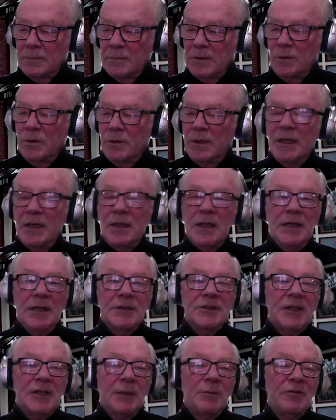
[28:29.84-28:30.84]
Well,
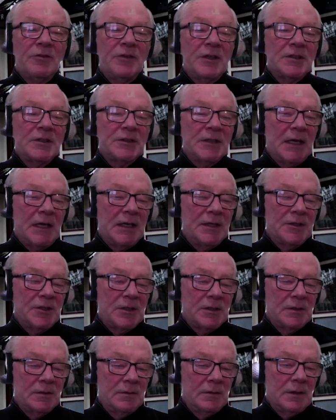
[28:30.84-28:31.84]
as Somerville
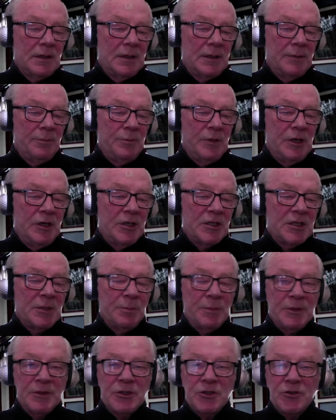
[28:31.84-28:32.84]
says, uh,
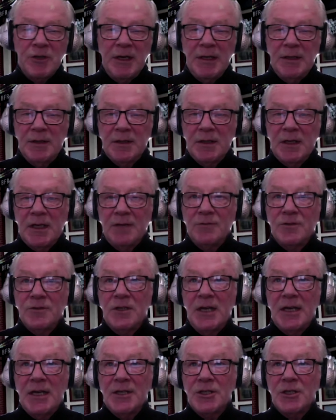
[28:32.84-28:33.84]
municipal strength gives
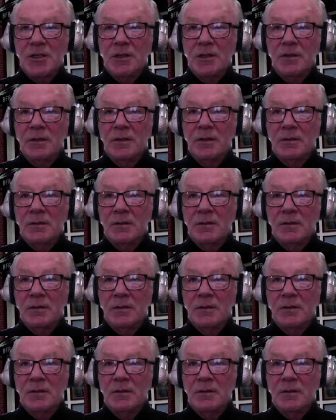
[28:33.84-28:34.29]
national